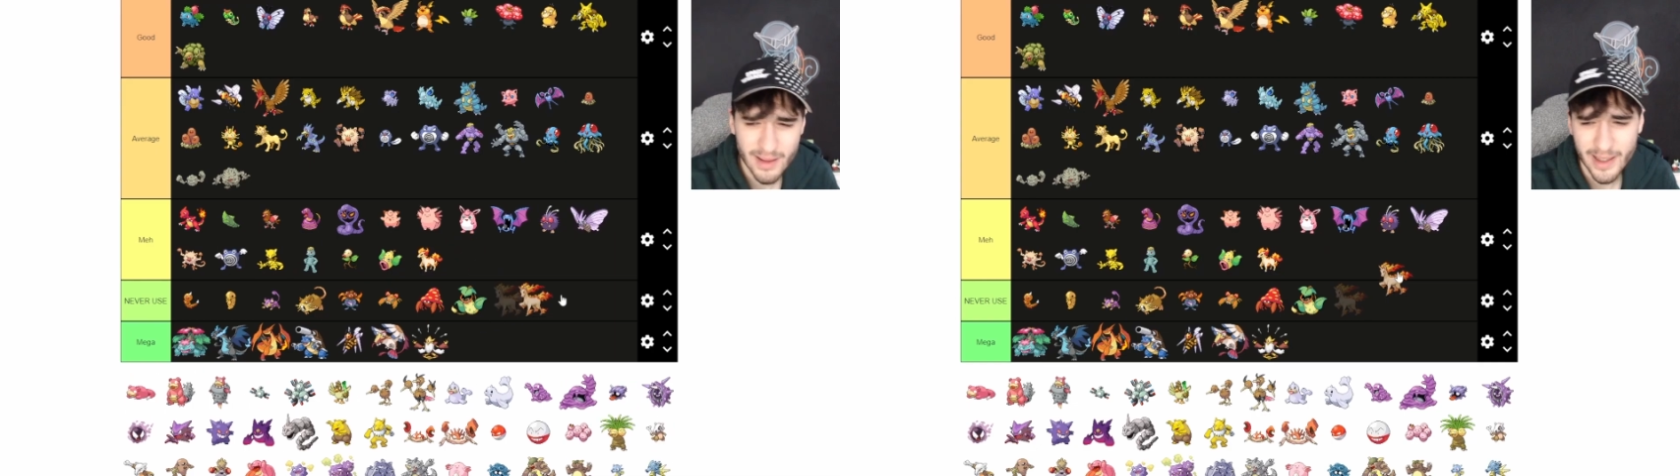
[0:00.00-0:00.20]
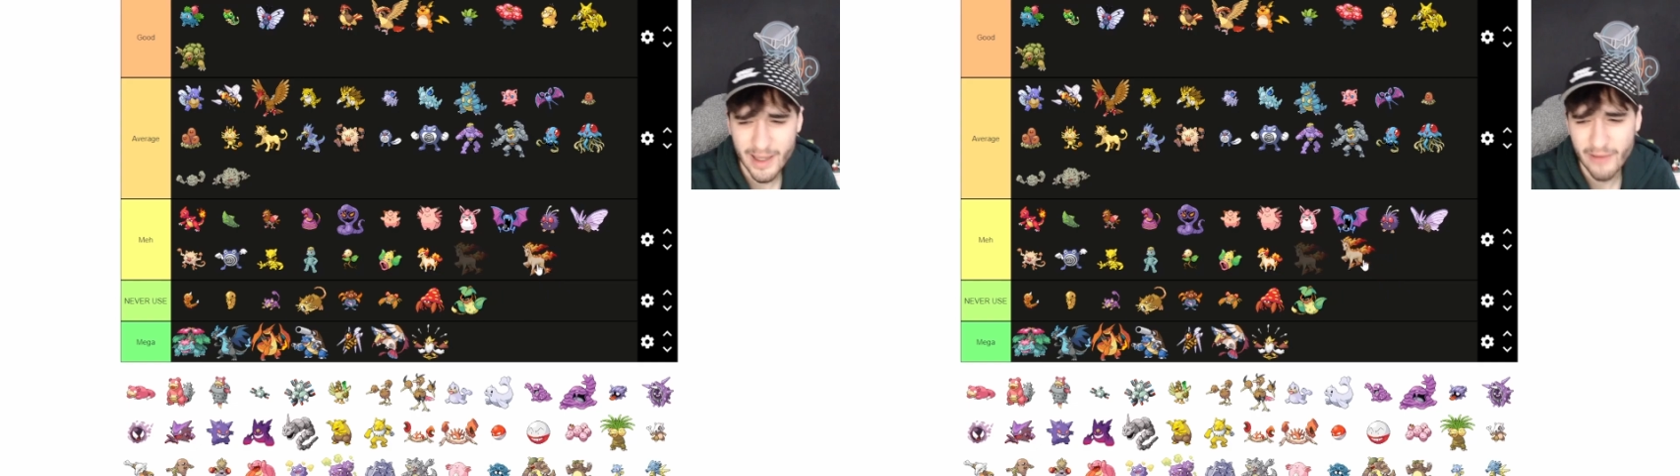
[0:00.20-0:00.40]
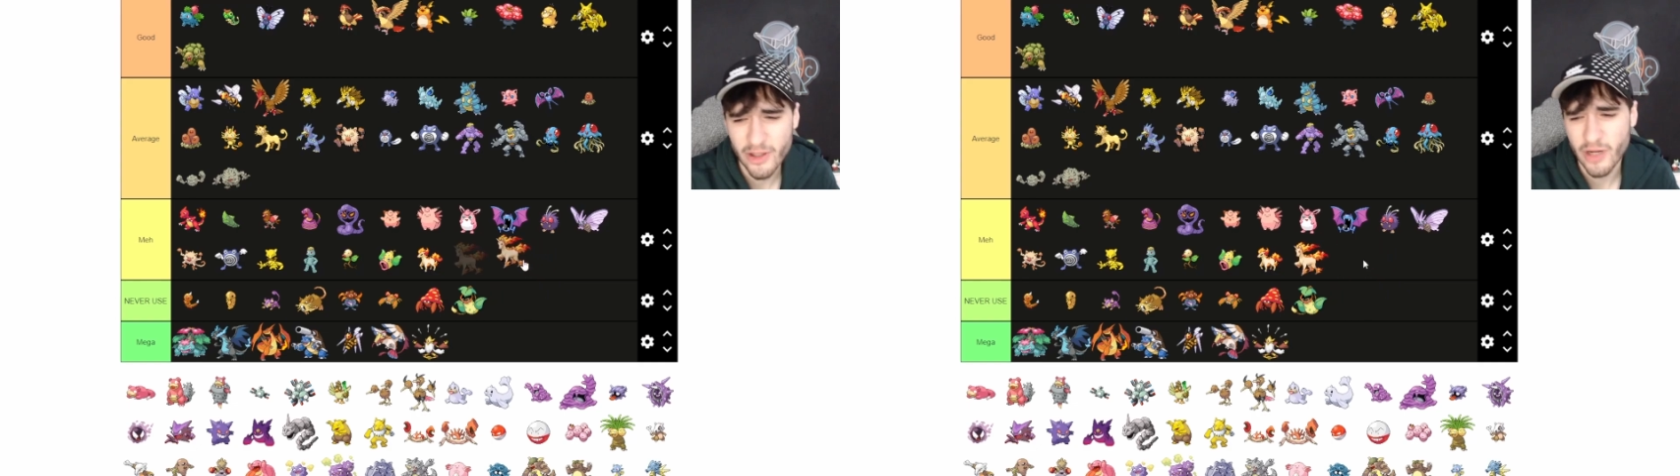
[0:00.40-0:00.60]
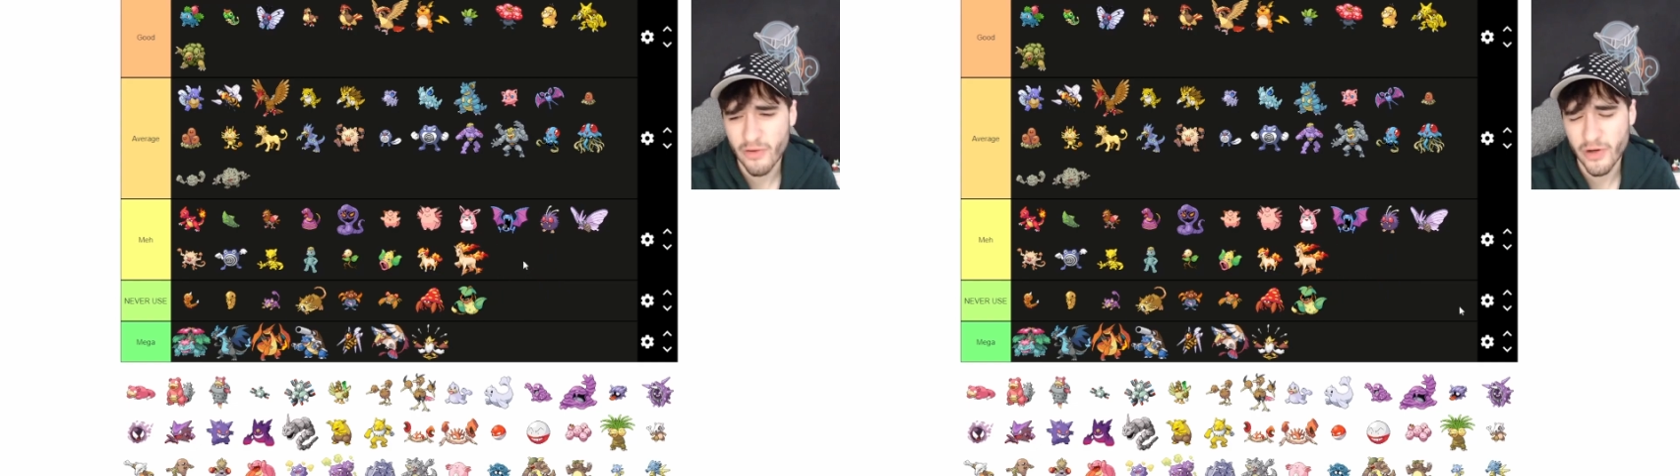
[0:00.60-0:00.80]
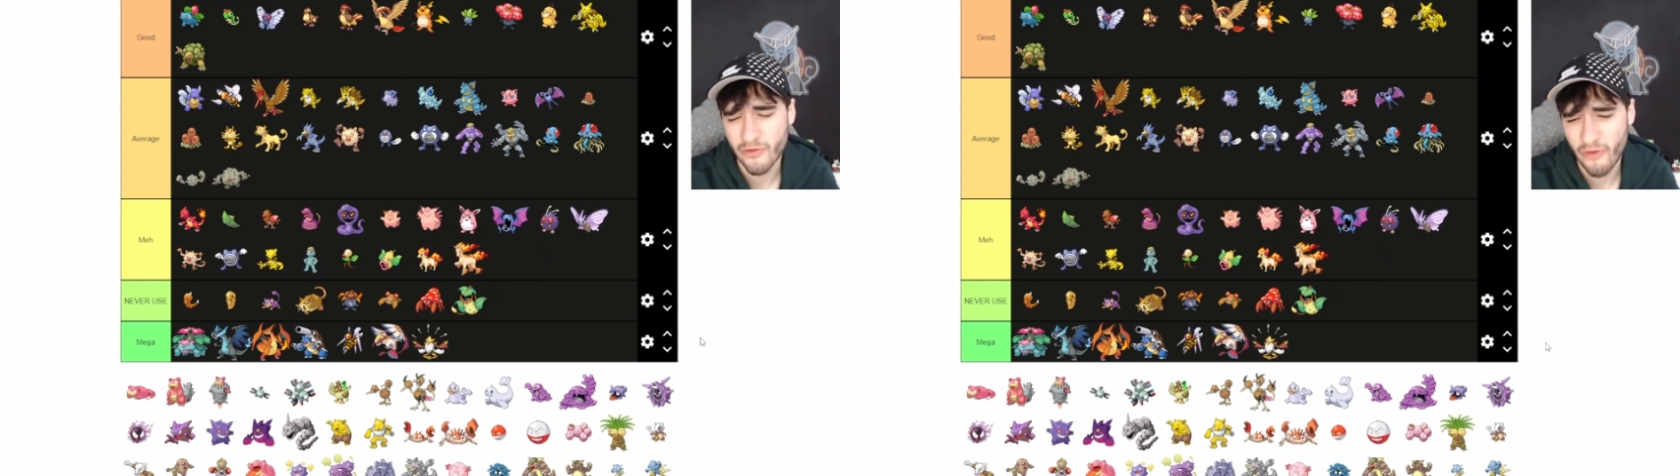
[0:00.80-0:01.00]
Like, even in
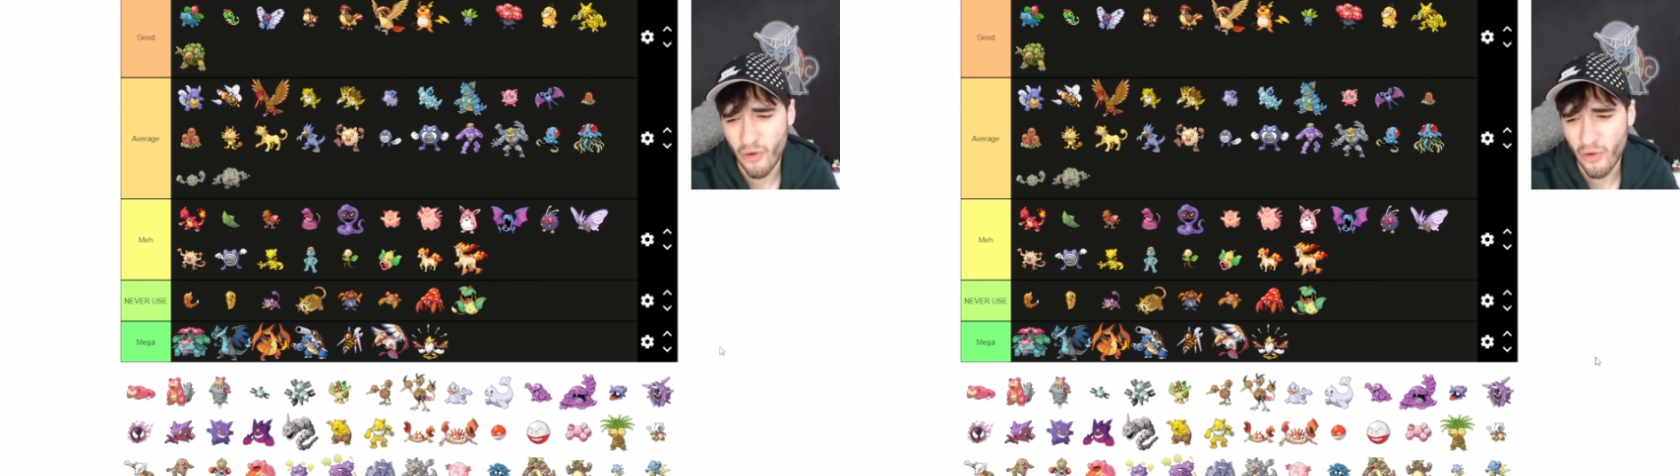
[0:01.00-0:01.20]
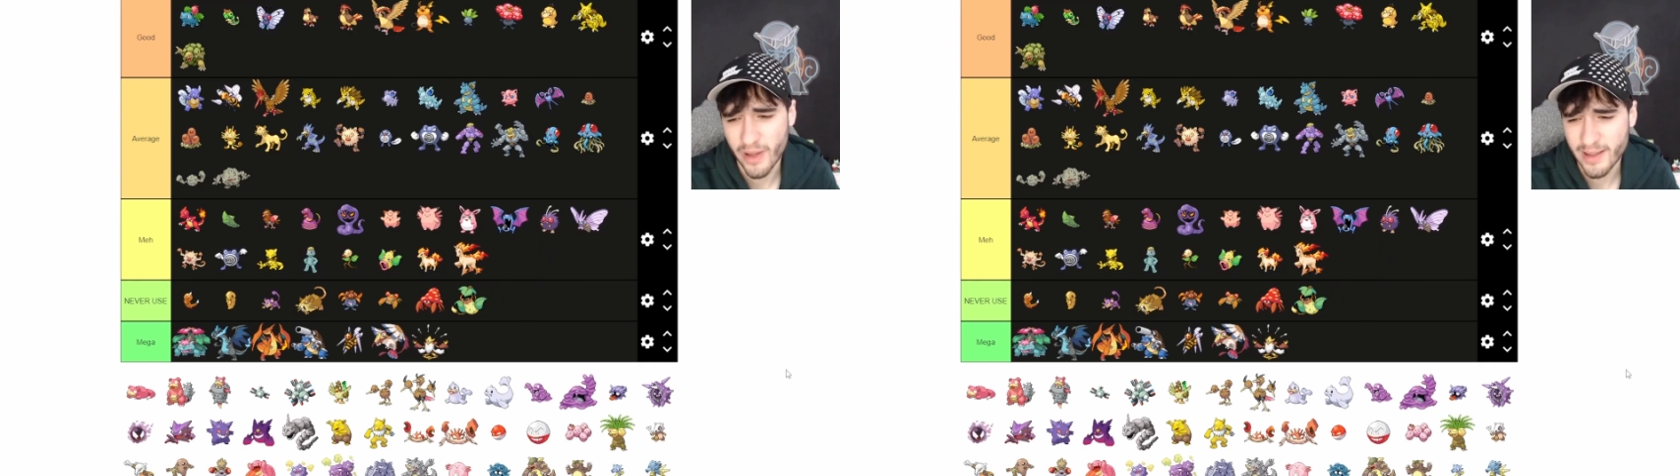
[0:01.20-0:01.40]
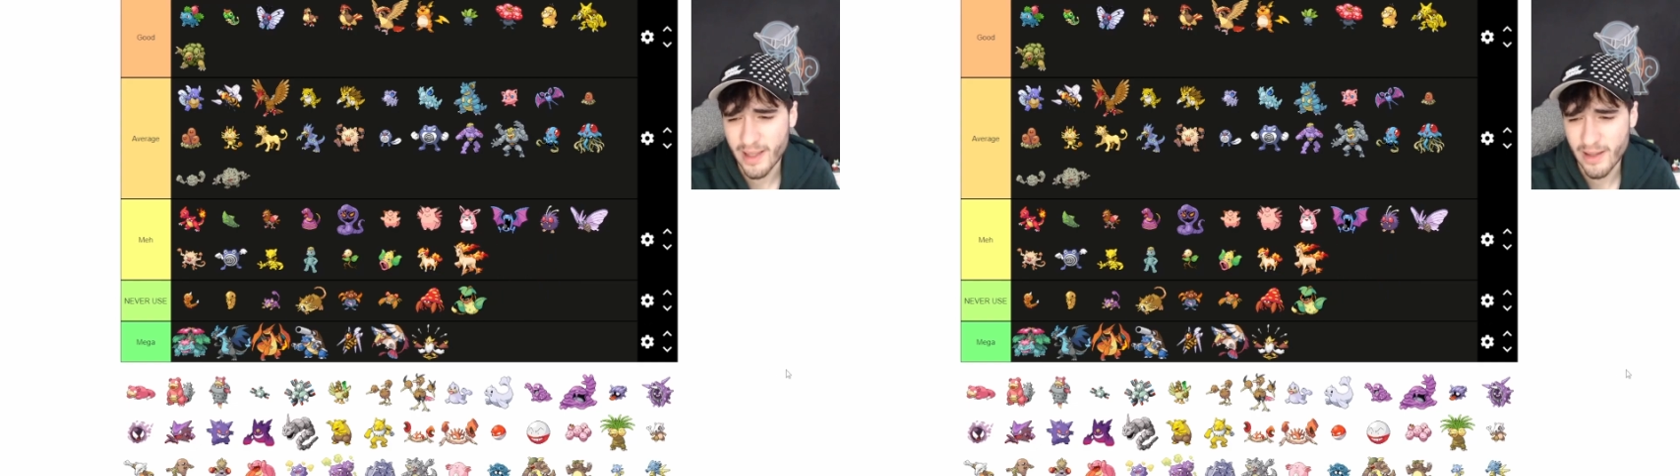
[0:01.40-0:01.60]
Generation 4, like,